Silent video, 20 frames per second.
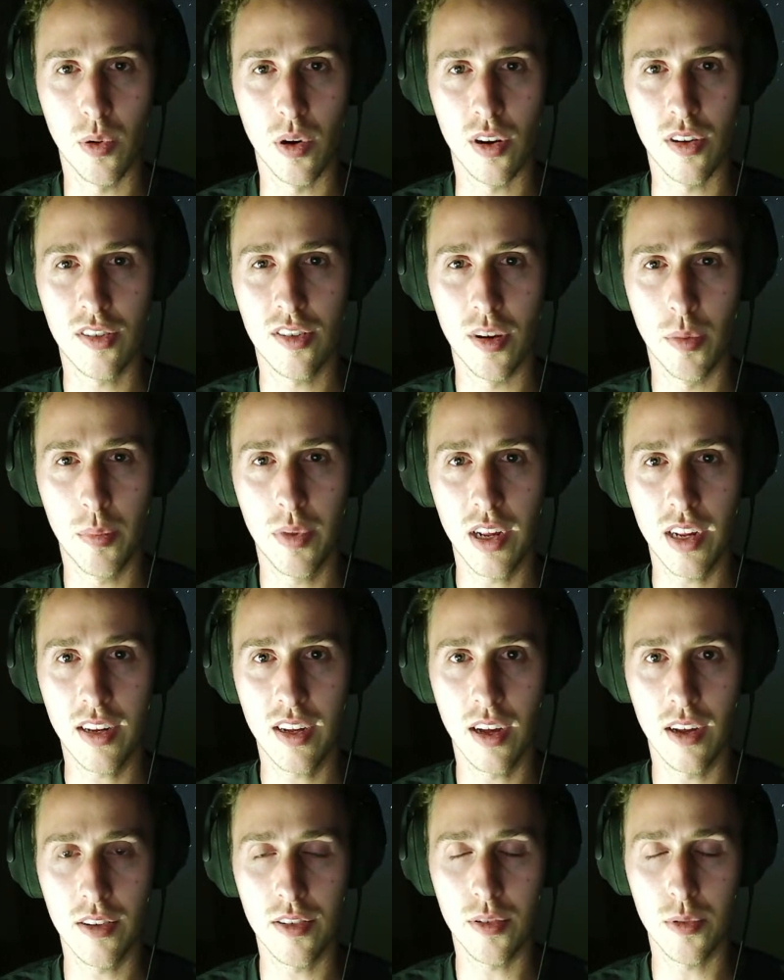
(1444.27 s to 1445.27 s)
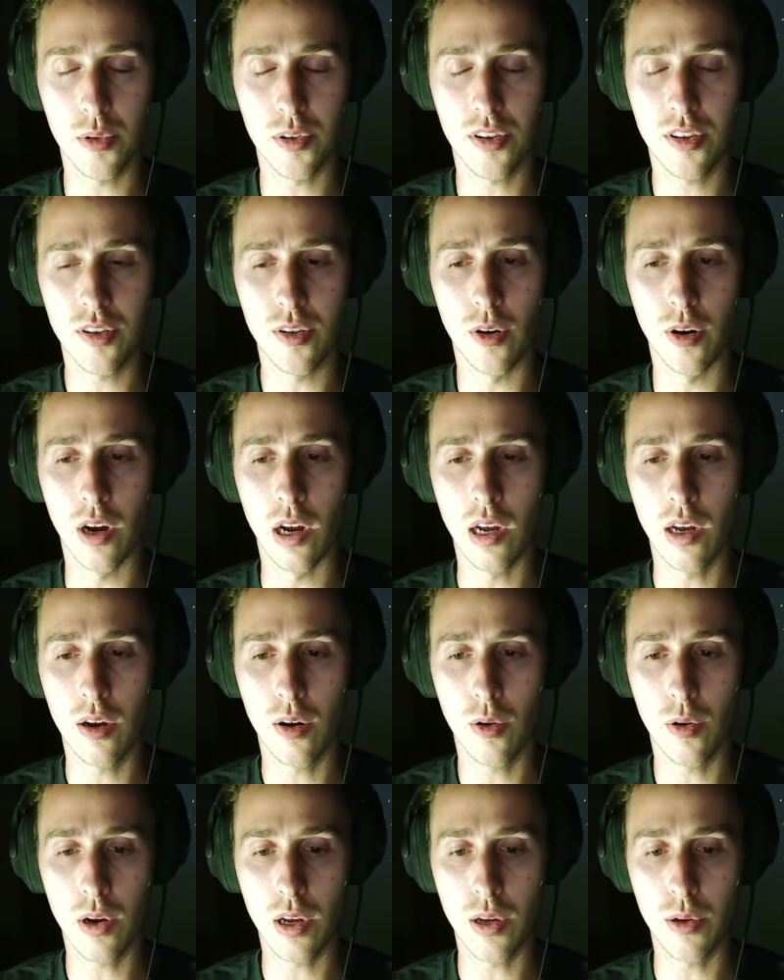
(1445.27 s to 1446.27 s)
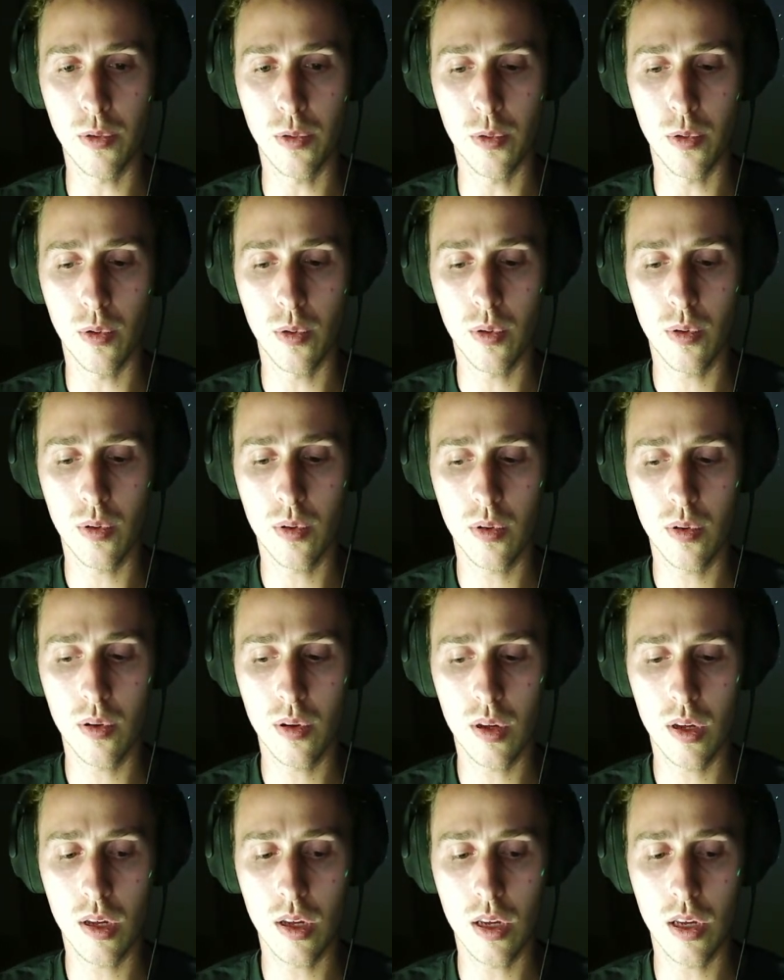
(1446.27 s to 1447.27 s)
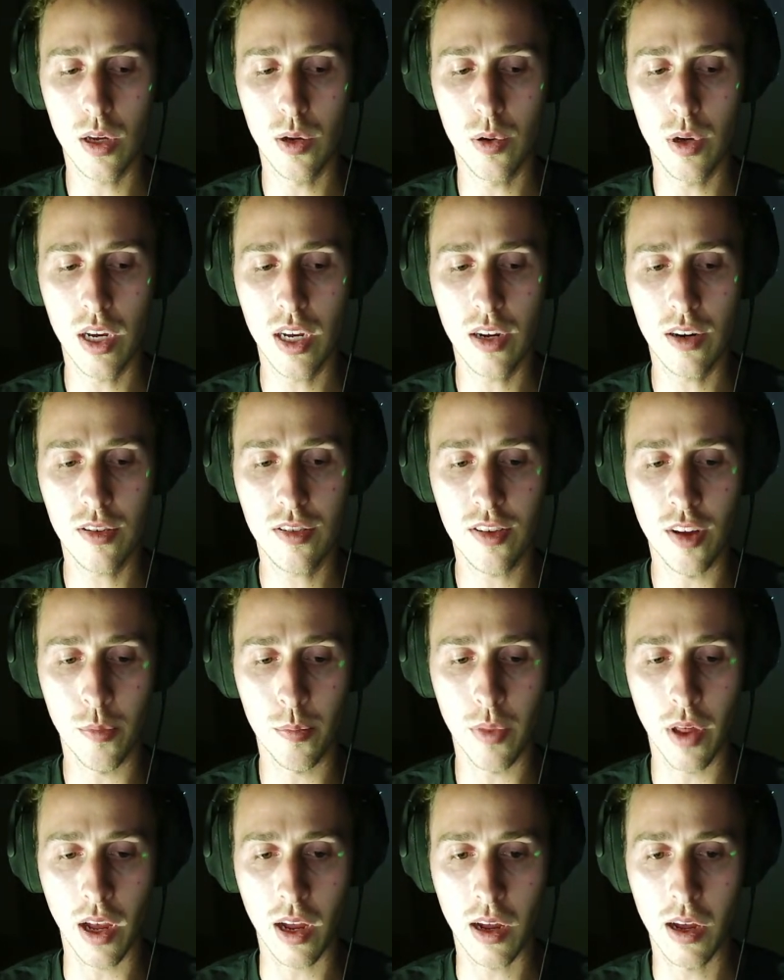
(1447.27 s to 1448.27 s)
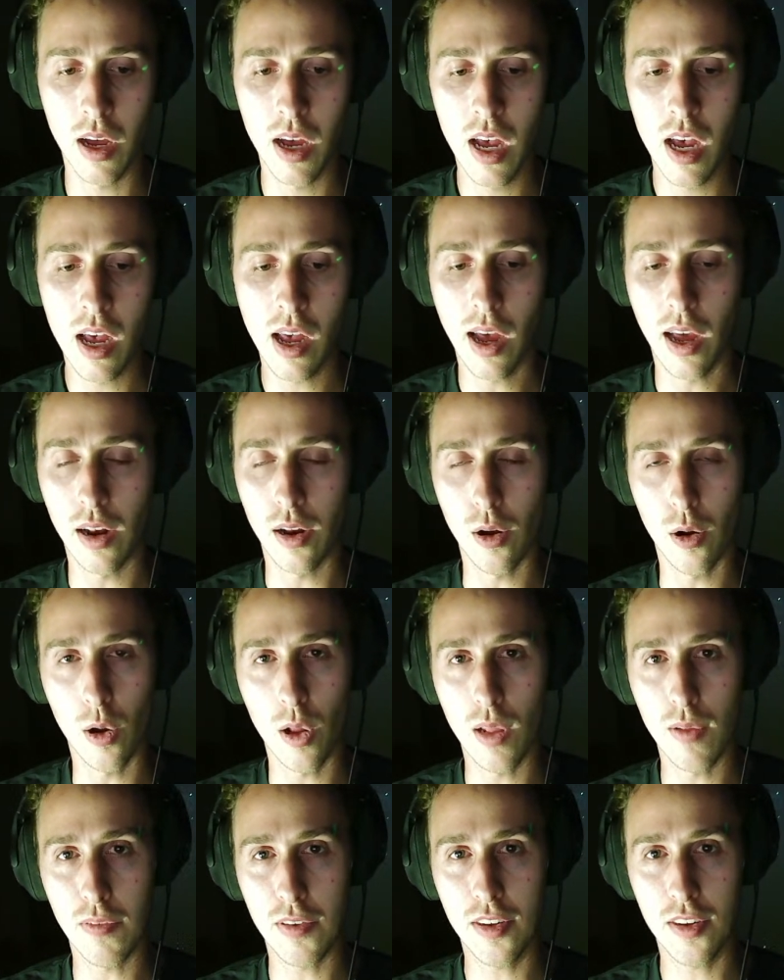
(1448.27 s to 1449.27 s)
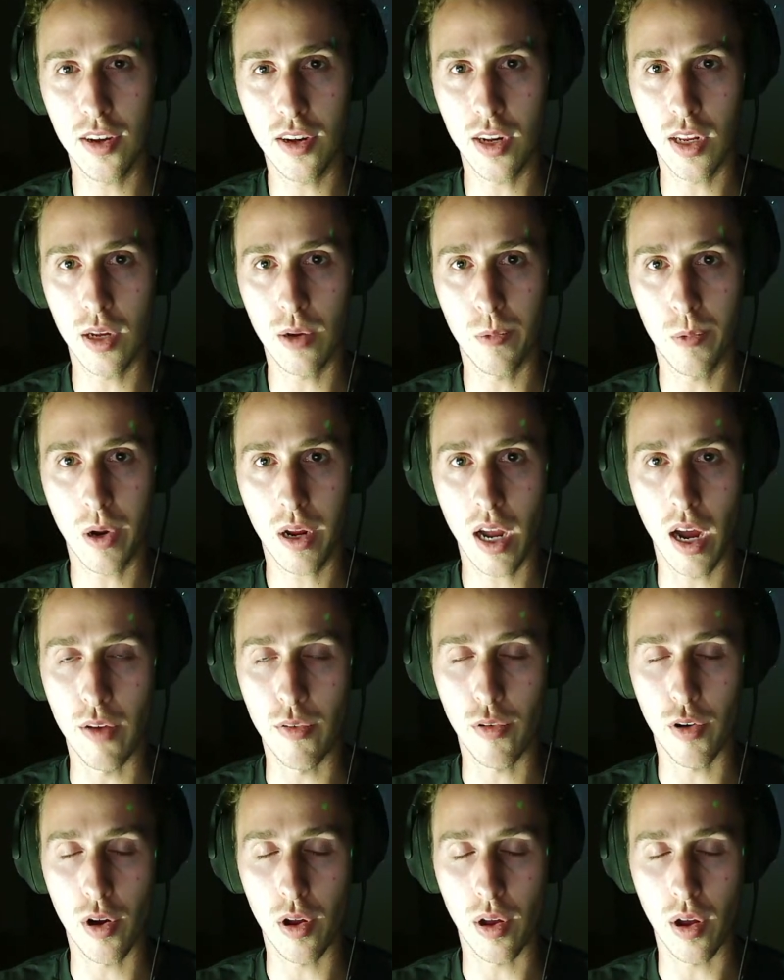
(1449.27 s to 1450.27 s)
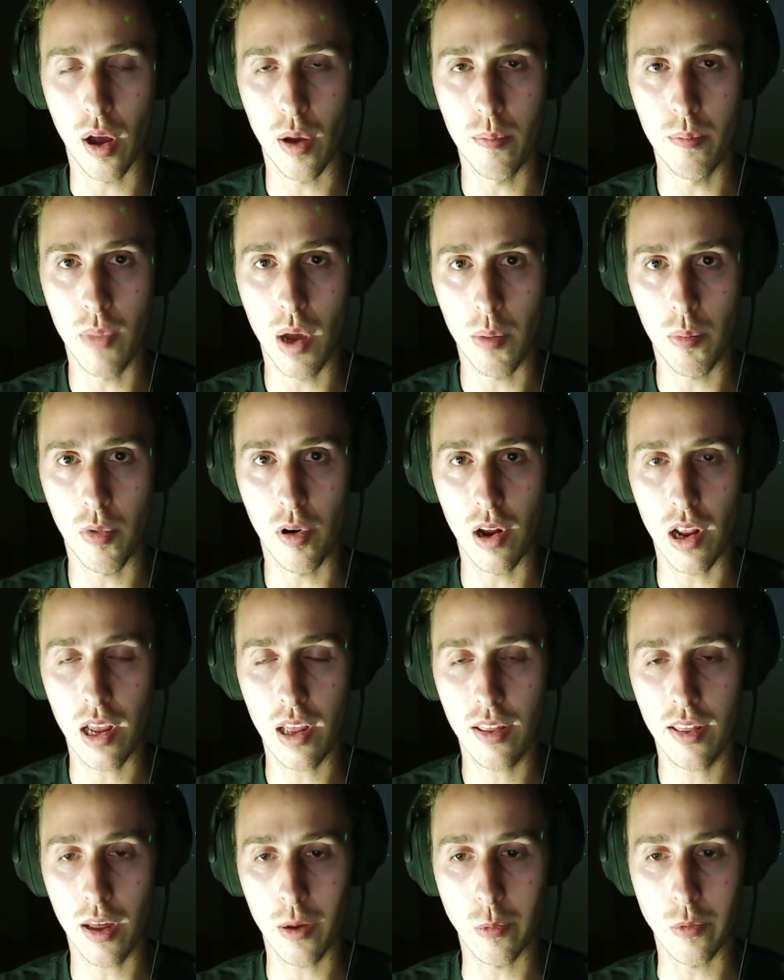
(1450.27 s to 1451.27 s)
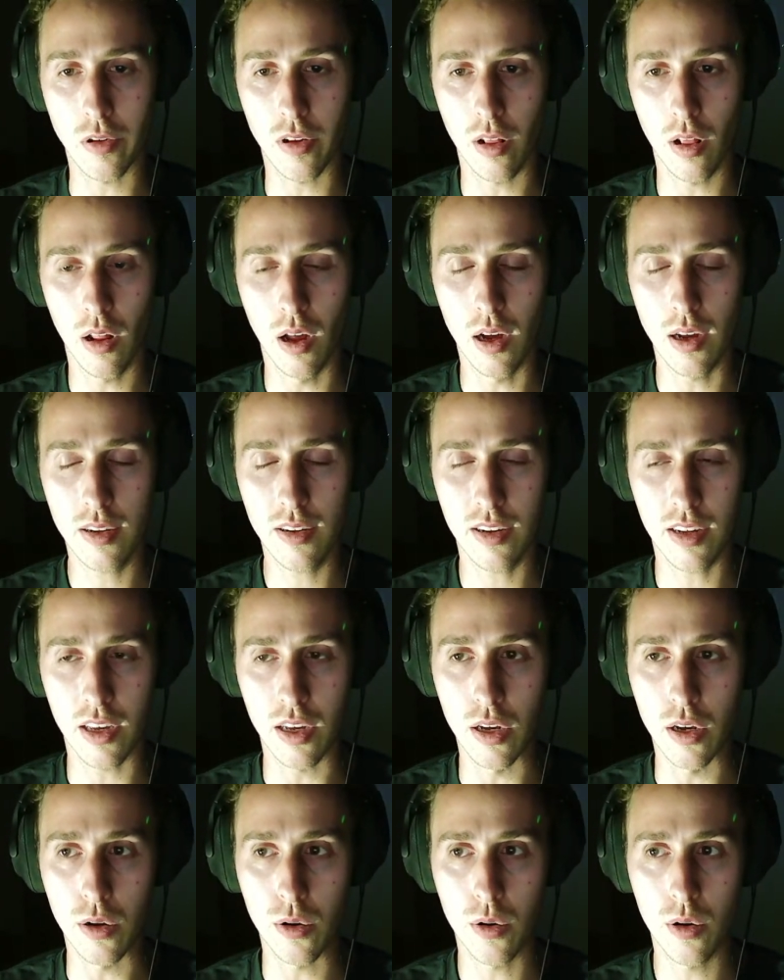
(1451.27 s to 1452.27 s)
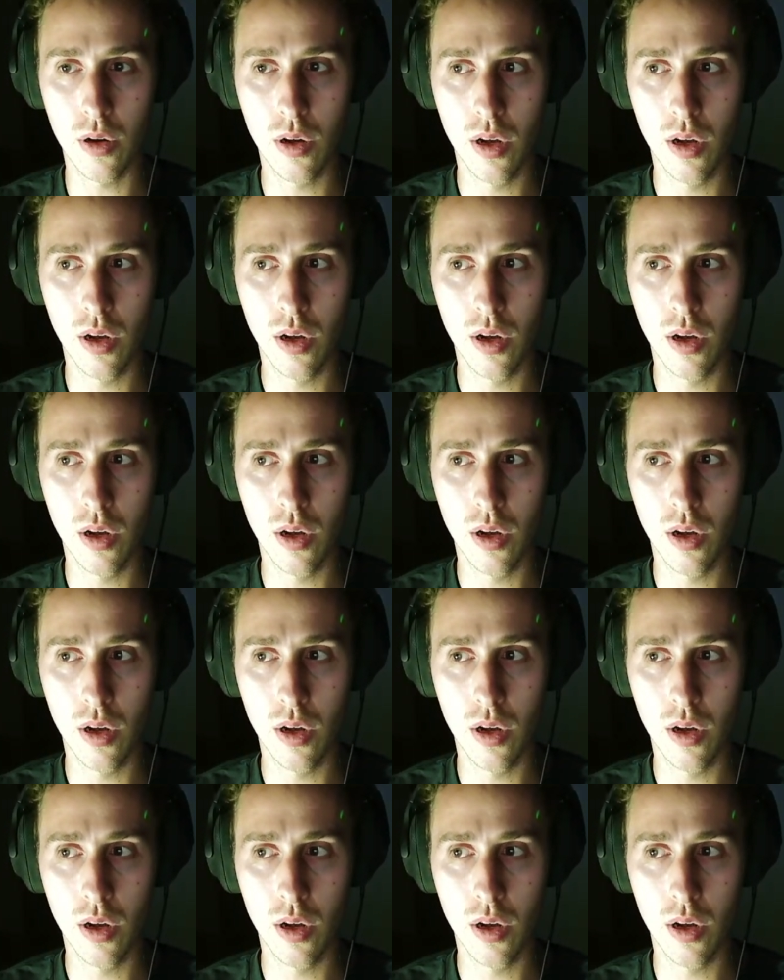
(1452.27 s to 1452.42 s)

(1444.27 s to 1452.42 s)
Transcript: where somebody tells you a story, or you hear something, and all of a sudden you recover a memory that was lost to you,